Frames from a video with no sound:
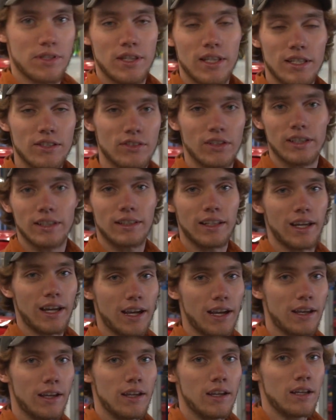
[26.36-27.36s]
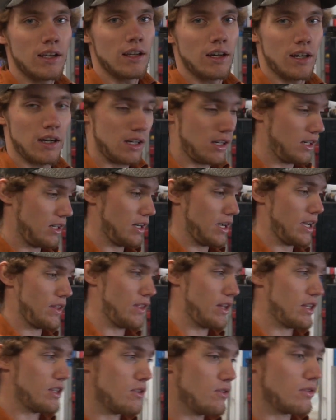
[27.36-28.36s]
things like that,
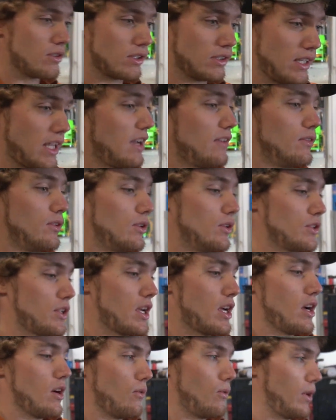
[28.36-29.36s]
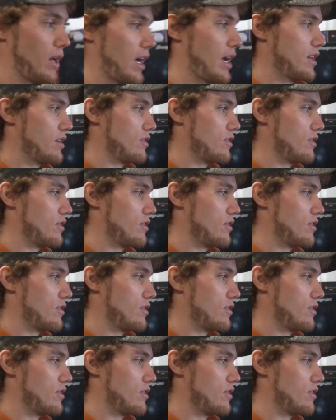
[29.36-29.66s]
and then use levels. What I